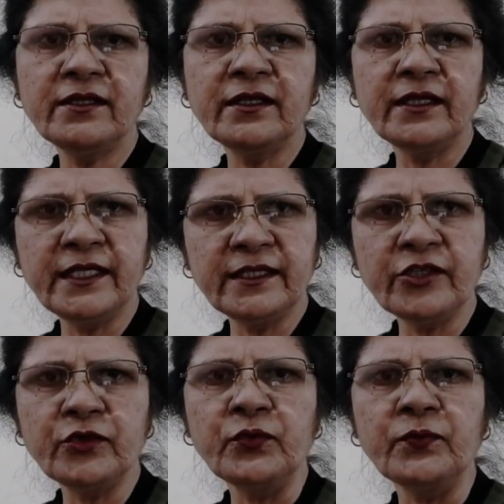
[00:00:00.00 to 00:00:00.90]

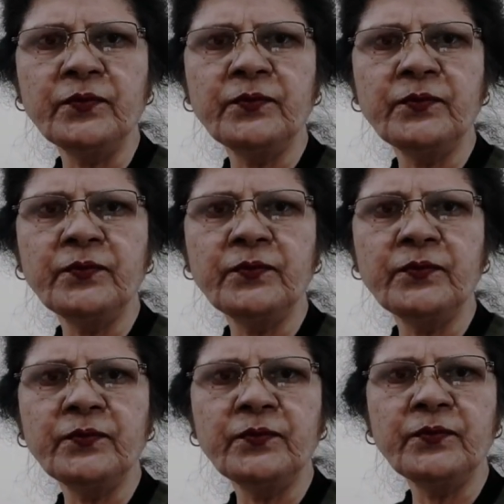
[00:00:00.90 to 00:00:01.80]
odor in the
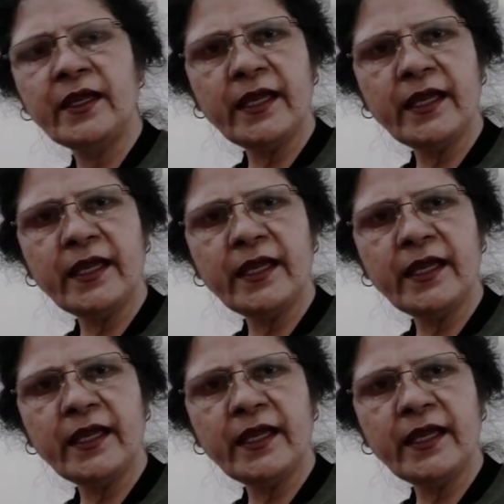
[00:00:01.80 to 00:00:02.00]
room.